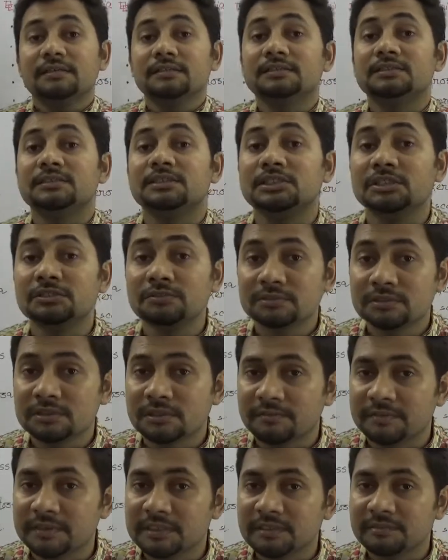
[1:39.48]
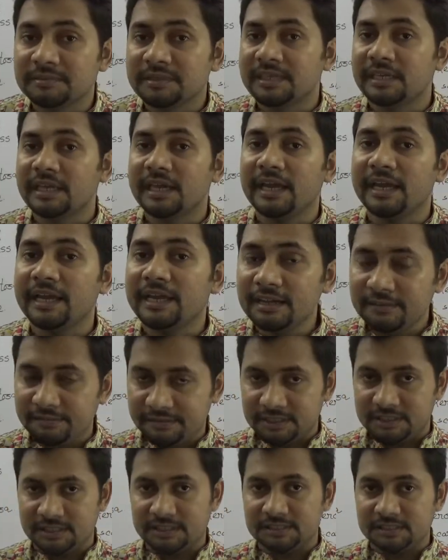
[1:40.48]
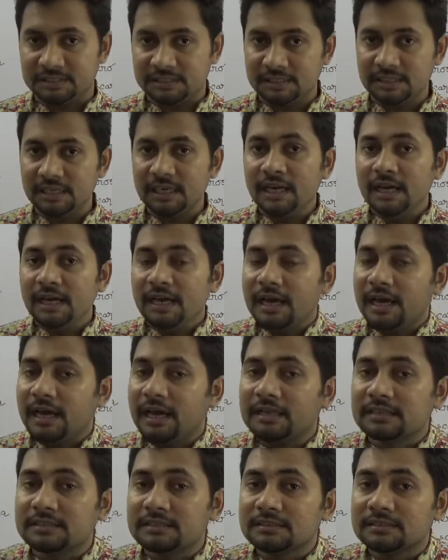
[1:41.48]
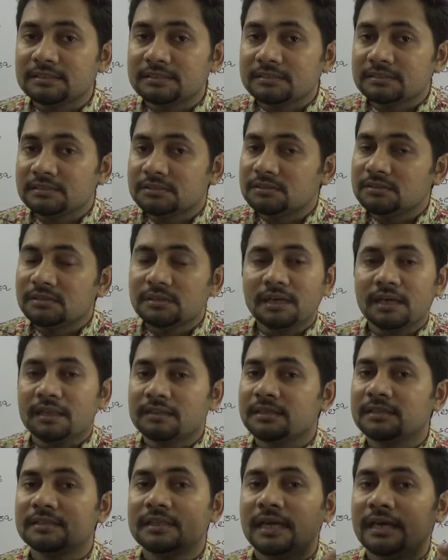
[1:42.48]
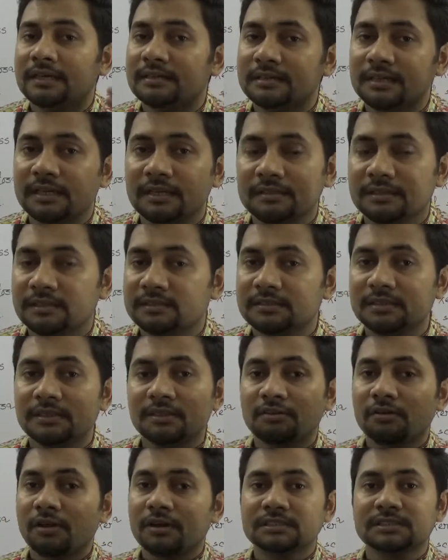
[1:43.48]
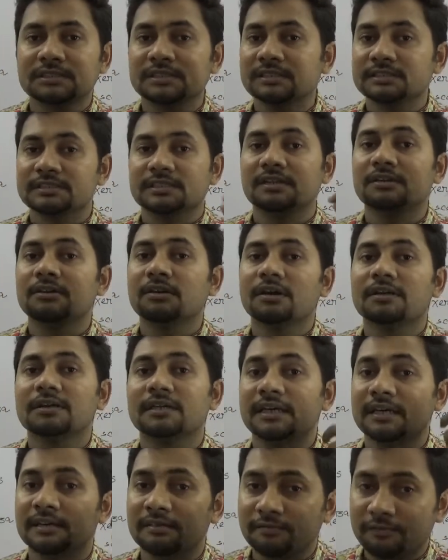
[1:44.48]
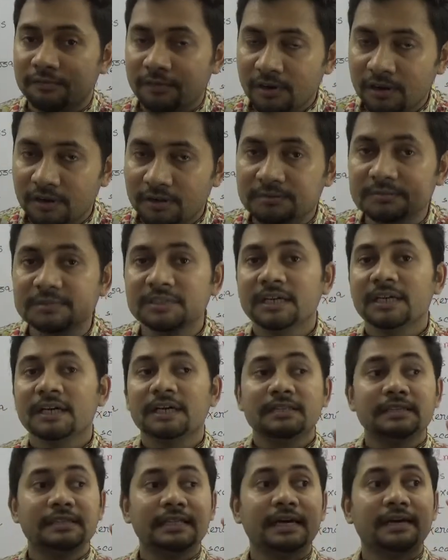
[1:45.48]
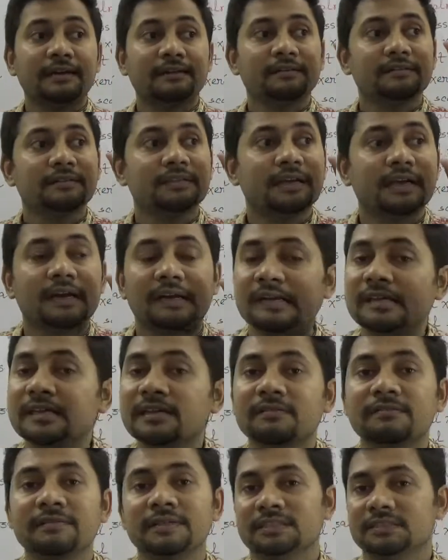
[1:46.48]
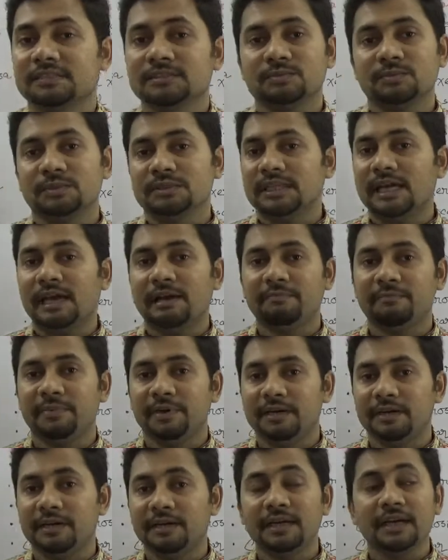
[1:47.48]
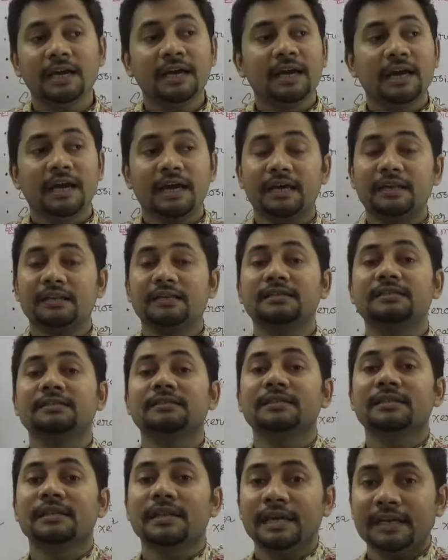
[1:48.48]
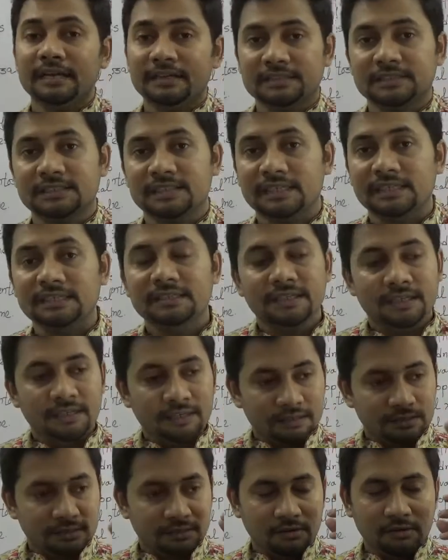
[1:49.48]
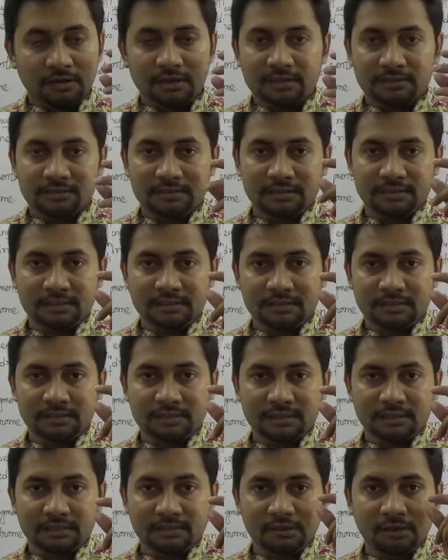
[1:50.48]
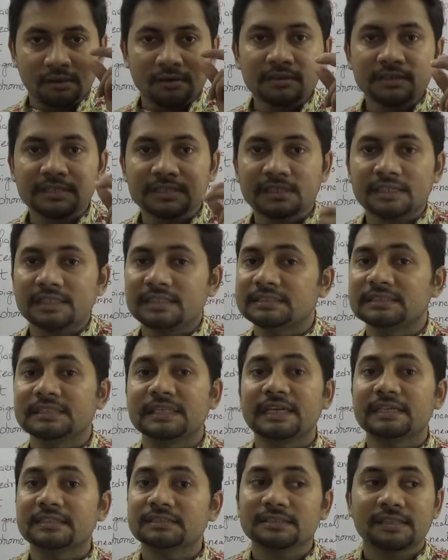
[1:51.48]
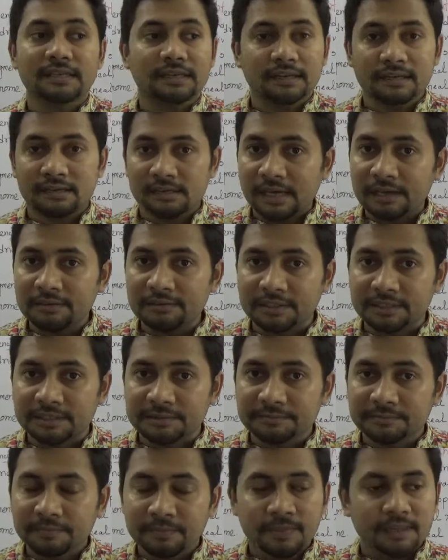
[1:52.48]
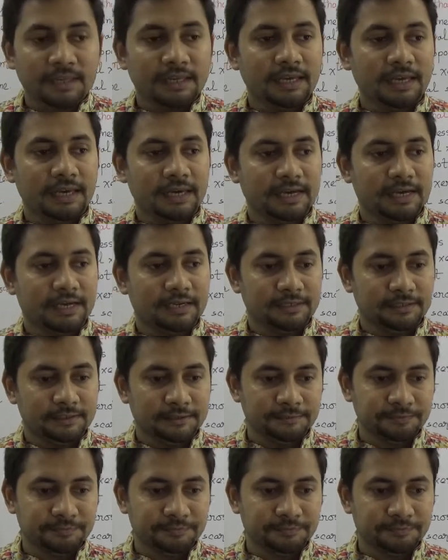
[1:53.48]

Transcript: is due to the vitamin A deficiency, and the rod cells are not getting formed, then the clear visions was hampered, and in the later state the cornea gets like cloudy. And